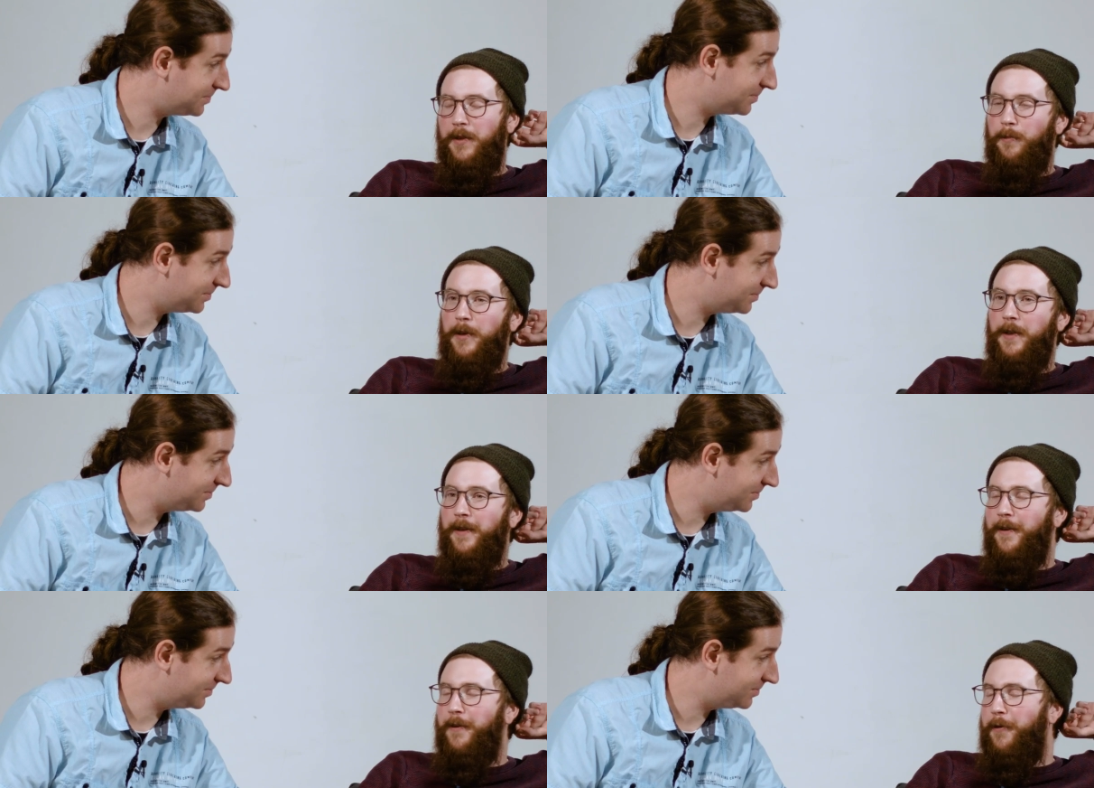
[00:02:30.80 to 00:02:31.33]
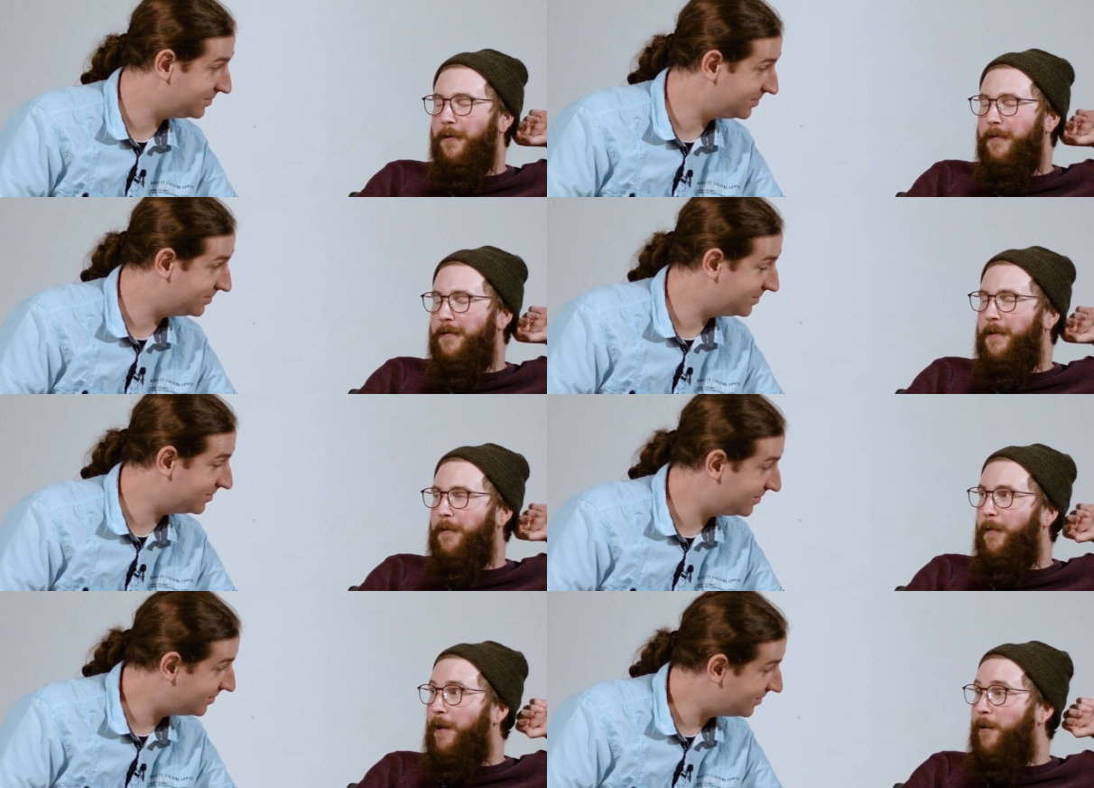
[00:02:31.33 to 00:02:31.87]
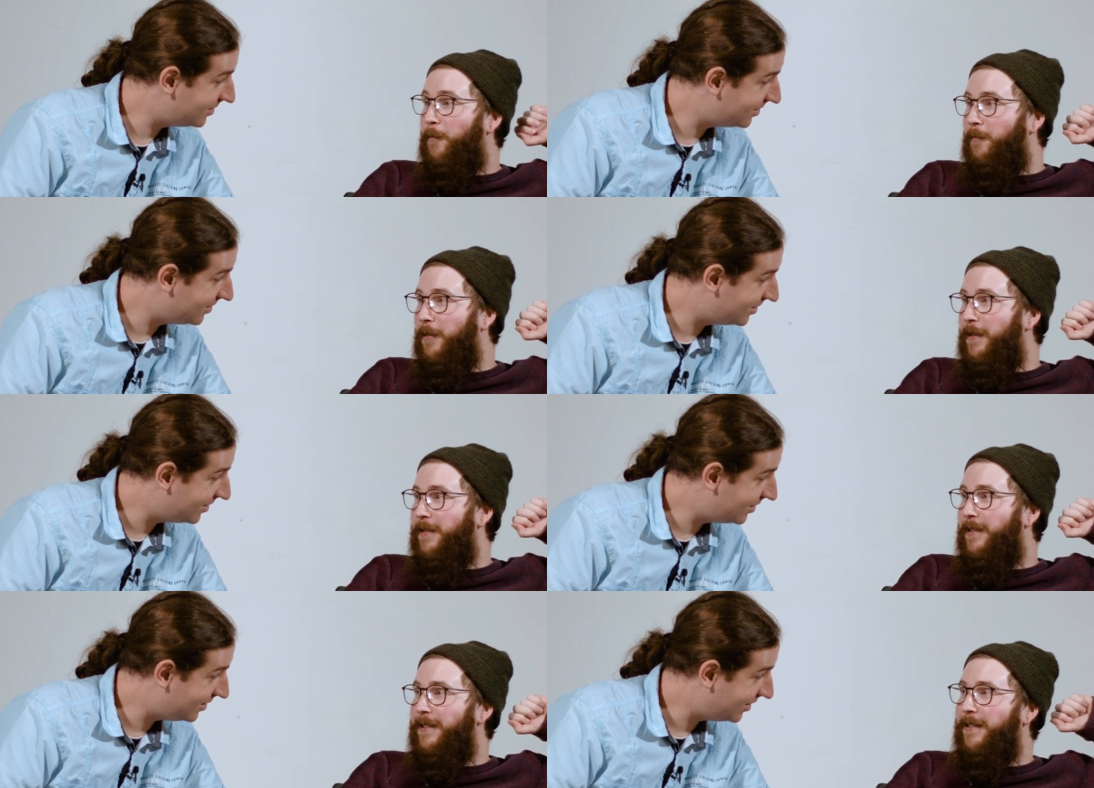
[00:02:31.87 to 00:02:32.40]
Speaker 1: Speaking of
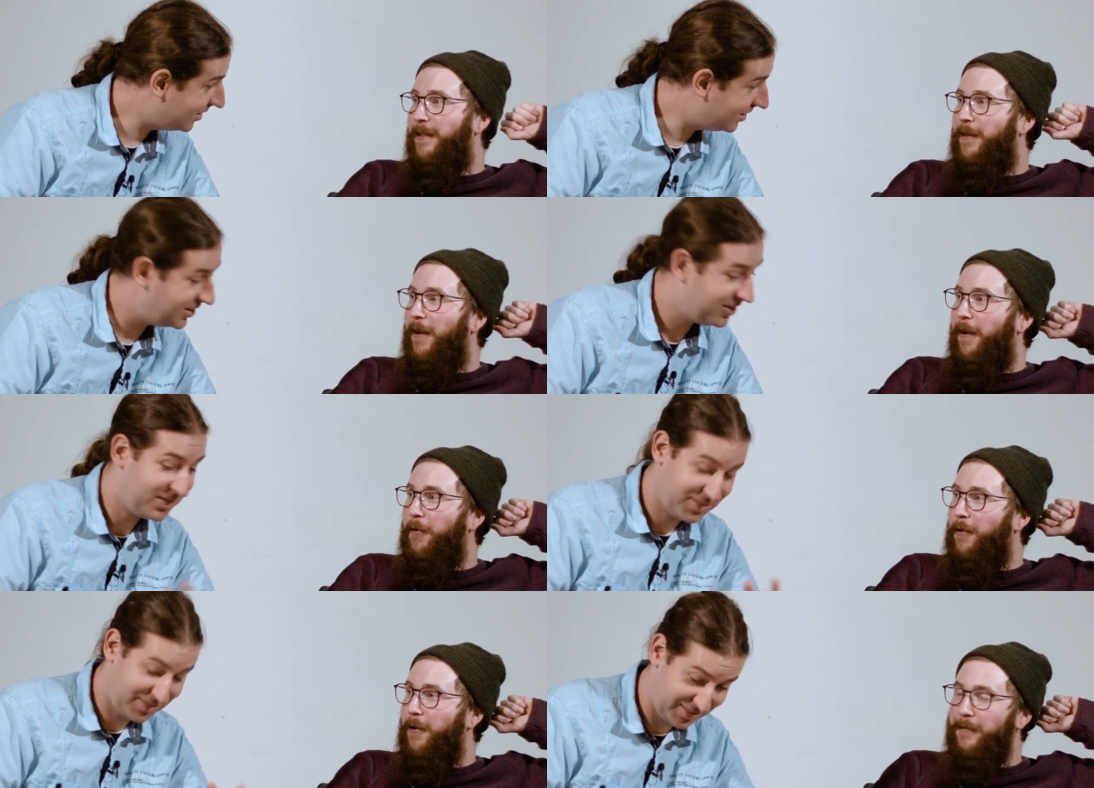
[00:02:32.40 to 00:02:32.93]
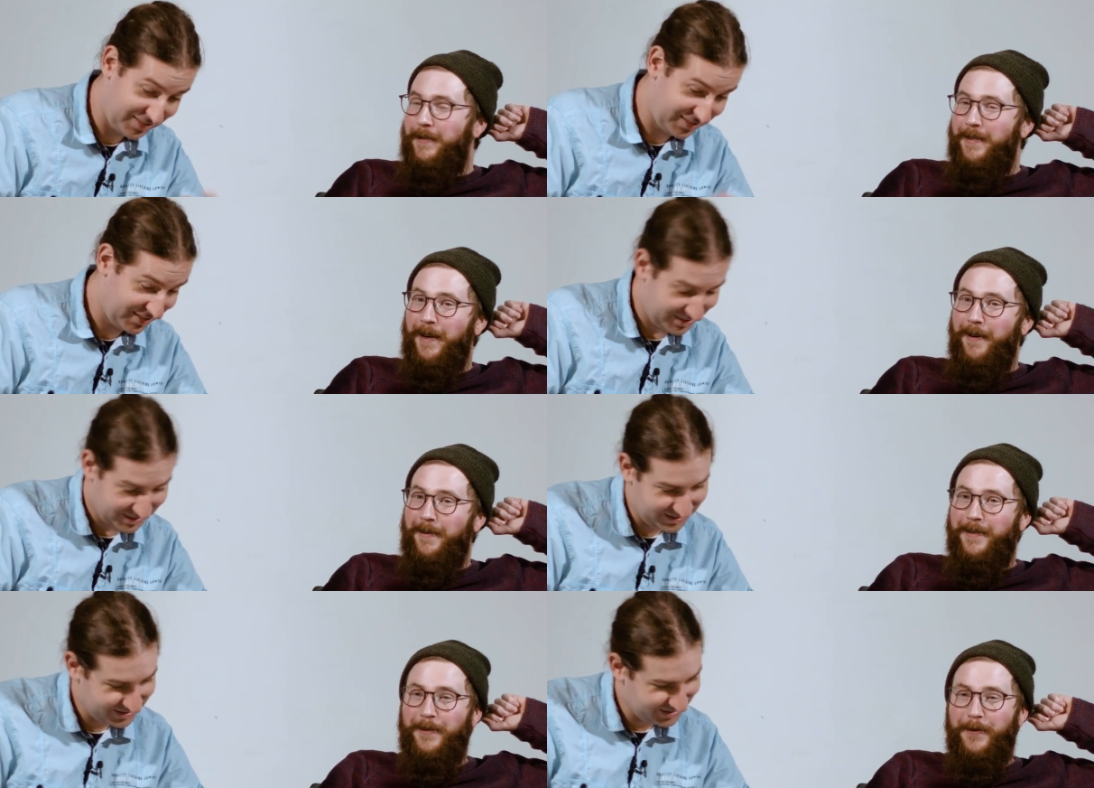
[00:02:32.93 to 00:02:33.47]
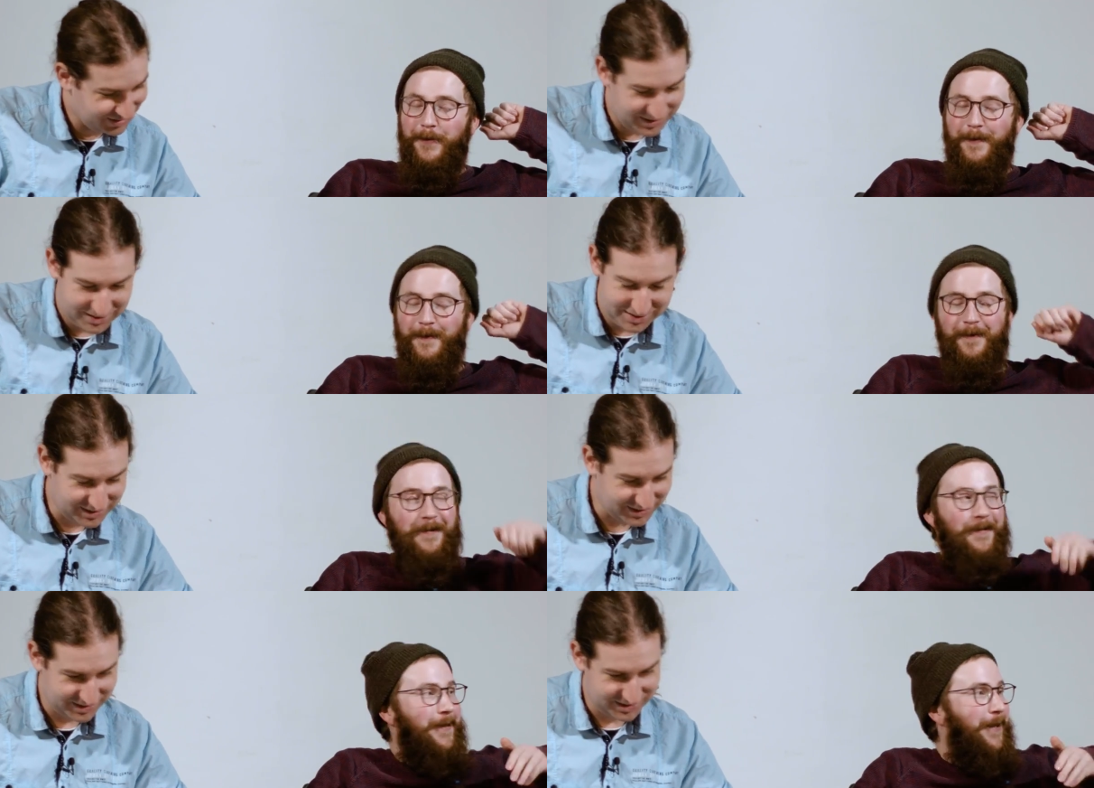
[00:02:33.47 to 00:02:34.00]
developments around the axiom,